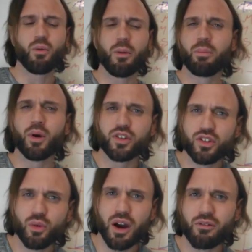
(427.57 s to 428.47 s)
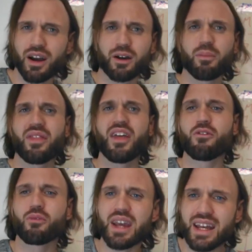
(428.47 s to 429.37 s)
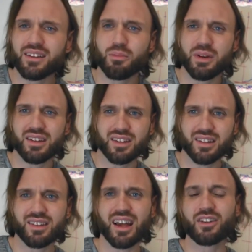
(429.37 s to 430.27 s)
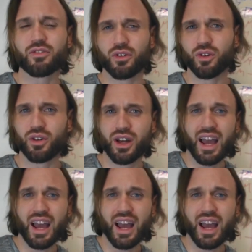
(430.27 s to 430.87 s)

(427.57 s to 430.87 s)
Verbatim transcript: And what books do I recommend they read to be successful?